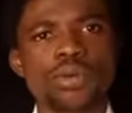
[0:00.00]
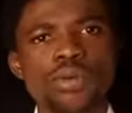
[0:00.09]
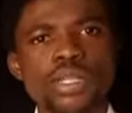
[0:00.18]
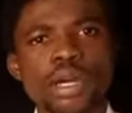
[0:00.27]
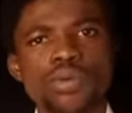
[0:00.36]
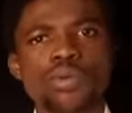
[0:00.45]
We
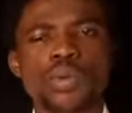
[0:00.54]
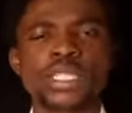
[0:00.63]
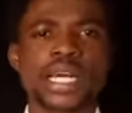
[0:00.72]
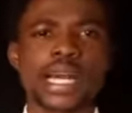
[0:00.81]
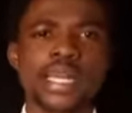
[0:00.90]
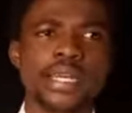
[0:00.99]
now went
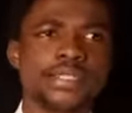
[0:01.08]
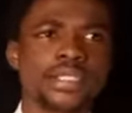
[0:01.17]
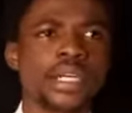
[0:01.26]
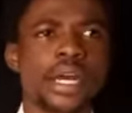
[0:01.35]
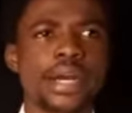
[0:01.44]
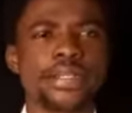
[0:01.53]
ahead
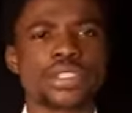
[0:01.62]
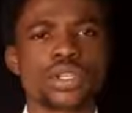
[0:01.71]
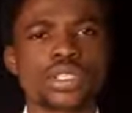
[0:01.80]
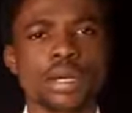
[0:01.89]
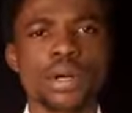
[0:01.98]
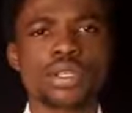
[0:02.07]
and discussed
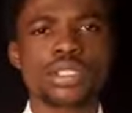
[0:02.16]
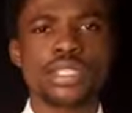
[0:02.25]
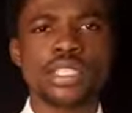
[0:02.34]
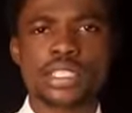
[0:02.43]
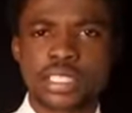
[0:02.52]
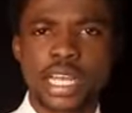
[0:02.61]
about
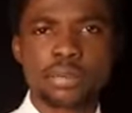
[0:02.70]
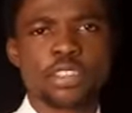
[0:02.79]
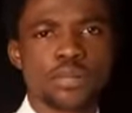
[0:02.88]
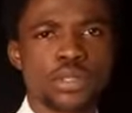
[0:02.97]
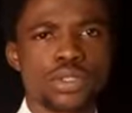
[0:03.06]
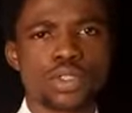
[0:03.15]
these types of
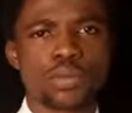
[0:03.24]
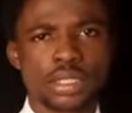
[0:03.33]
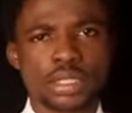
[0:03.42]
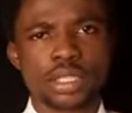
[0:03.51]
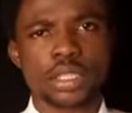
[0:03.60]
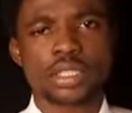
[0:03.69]
political party.
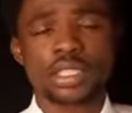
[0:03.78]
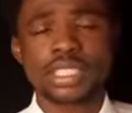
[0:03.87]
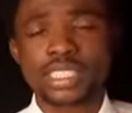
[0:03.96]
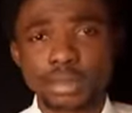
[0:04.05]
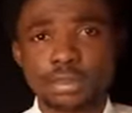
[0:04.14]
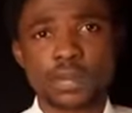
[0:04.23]
We have this
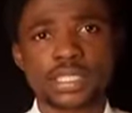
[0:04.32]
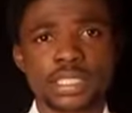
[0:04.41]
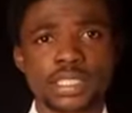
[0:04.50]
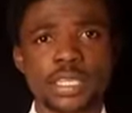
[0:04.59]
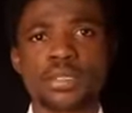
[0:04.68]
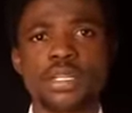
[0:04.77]
type of party
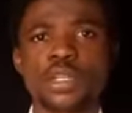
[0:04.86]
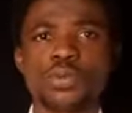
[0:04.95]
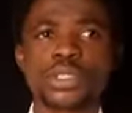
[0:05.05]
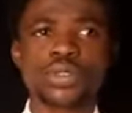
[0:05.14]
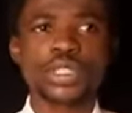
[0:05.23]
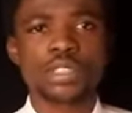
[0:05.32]
system
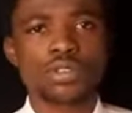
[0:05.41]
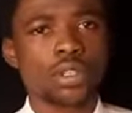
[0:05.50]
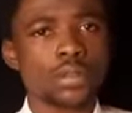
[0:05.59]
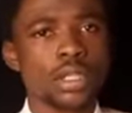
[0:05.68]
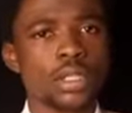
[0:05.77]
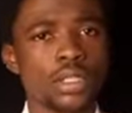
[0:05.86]
which ranges from
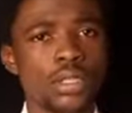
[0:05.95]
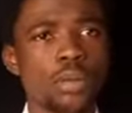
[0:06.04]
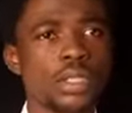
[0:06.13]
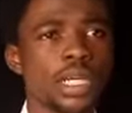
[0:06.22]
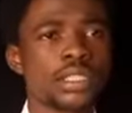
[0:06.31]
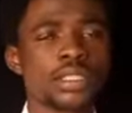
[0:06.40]
the
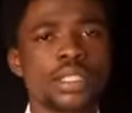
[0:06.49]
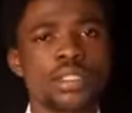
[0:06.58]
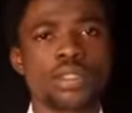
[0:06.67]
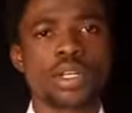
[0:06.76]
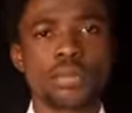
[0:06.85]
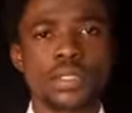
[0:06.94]
dominant to
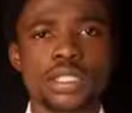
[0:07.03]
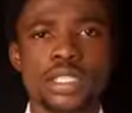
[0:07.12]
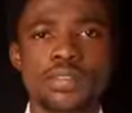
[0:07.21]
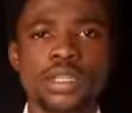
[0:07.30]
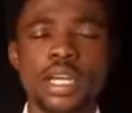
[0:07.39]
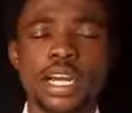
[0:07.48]
the
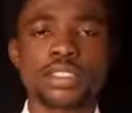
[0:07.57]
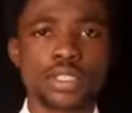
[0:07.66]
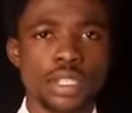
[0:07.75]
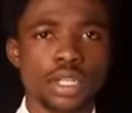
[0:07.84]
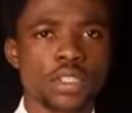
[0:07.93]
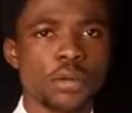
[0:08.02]
competitive and to the
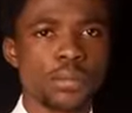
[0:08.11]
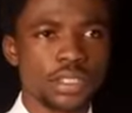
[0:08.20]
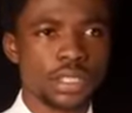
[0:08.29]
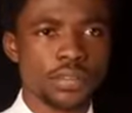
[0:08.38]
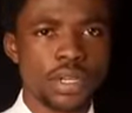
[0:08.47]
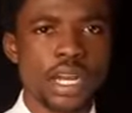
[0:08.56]

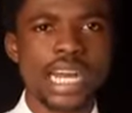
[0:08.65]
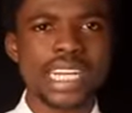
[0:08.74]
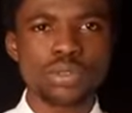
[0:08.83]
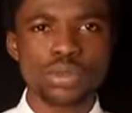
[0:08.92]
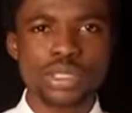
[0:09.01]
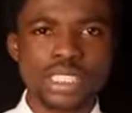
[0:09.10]
non-competitive,
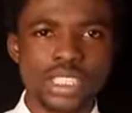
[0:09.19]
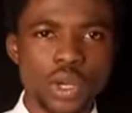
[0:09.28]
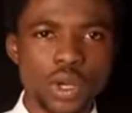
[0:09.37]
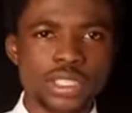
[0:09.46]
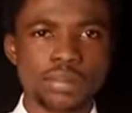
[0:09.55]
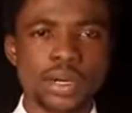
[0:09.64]
and we
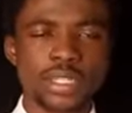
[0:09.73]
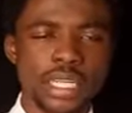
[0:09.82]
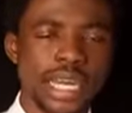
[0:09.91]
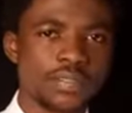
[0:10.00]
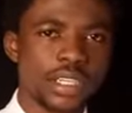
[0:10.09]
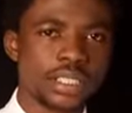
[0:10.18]
discussed about their
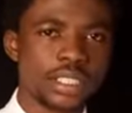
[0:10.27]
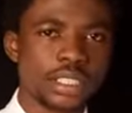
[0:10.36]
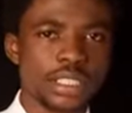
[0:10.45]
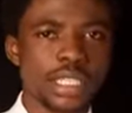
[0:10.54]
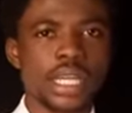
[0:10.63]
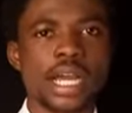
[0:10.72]

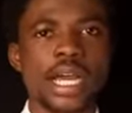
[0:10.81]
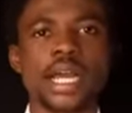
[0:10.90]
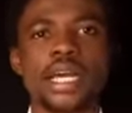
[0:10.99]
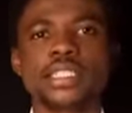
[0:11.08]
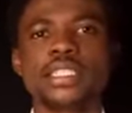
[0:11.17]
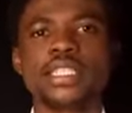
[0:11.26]
advantages
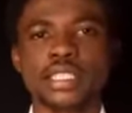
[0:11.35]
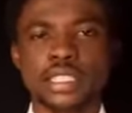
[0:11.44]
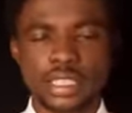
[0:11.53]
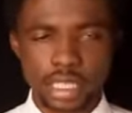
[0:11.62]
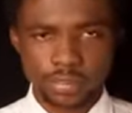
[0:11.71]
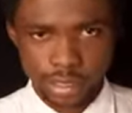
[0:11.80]
and the
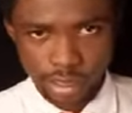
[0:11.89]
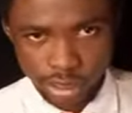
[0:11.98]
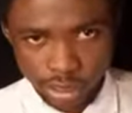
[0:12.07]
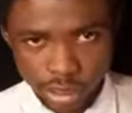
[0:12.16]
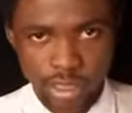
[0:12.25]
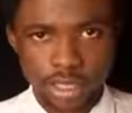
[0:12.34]

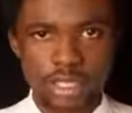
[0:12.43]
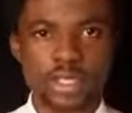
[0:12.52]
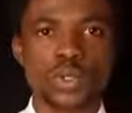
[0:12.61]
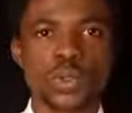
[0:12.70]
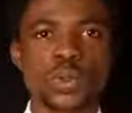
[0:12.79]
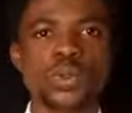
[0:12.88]
disadvantages.
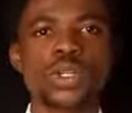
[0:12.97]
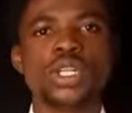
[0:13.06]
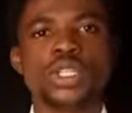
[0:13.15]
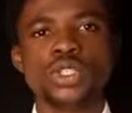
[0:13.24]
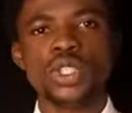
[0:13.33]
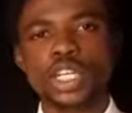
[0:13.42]
So
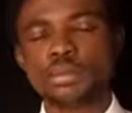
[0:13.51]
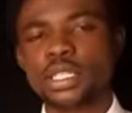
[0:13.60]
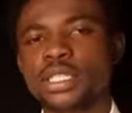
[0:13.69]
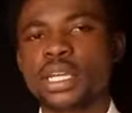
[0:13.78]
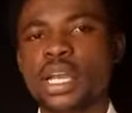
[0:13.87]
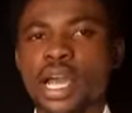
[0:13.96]
join
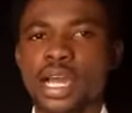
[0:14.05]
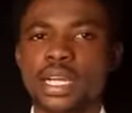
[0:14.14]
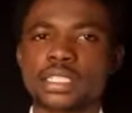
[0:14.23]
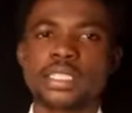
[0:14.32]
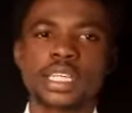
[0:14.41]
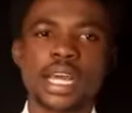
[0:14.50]
me
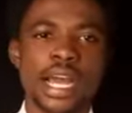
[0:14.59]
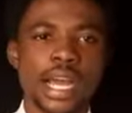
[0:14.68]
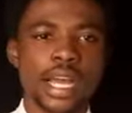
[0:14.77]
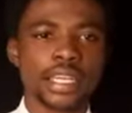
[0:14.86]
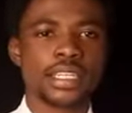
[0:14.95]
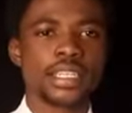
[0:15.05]
as
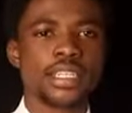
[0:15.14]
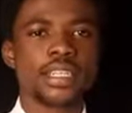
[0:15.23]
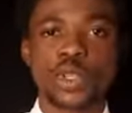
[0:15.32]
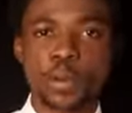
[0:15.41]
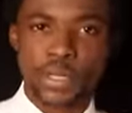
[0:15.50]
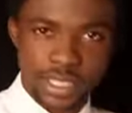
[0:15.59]
I cover
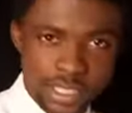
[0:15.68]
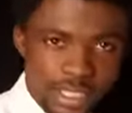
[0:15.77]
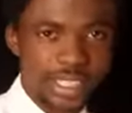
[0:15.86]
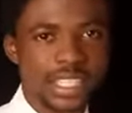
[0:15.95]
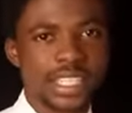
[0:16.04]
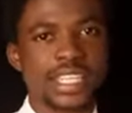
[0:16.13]

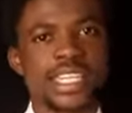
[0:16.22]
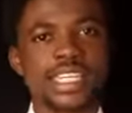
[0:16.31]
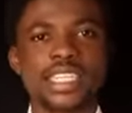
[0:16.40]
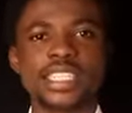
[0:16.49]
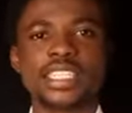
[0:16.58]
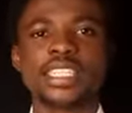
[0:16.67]
topics
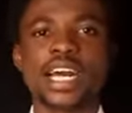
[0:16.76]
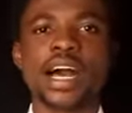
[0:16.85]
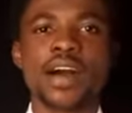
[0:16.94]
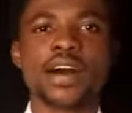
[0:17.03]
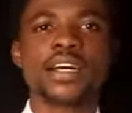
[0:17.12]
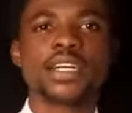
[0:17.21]
in
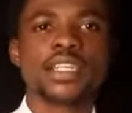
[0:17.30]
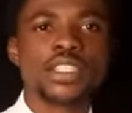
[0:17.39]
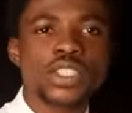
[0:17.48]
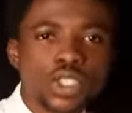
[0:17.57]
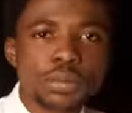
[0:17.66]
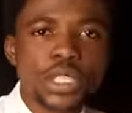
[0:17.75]
our
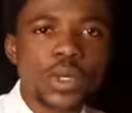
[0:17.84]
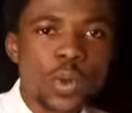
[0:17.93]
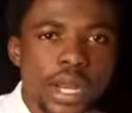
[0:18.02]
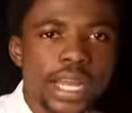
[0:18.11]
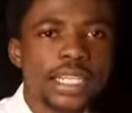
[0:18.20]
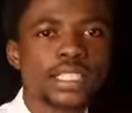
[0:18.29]

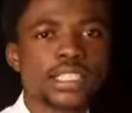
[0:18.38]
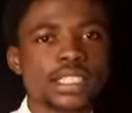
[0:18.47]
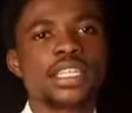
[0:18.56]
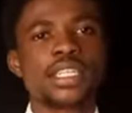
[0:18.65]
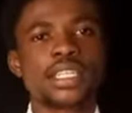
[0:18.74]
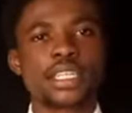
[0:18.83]
subsequent
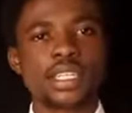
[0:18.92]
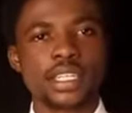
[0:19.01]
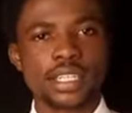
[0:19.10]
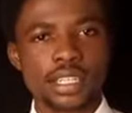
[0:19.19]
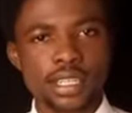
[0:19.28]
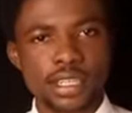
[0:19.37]

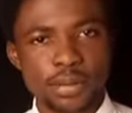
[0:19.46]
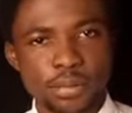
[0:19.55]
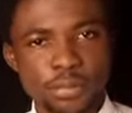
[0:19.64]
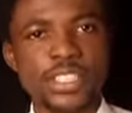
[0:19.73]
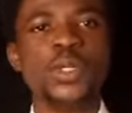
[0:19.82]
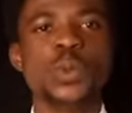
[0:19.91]

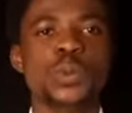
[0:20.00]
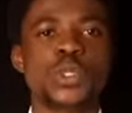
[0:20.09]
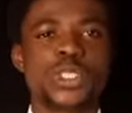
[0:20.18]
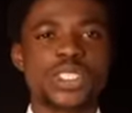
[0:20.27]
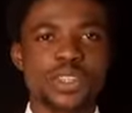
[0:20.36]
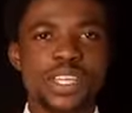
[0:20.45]

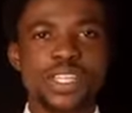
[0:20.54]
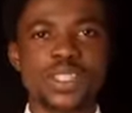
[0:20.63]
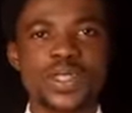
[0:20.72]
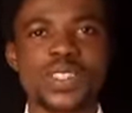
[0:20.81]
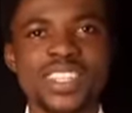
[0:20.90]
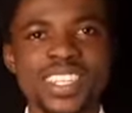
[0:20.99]
videos. Thank you.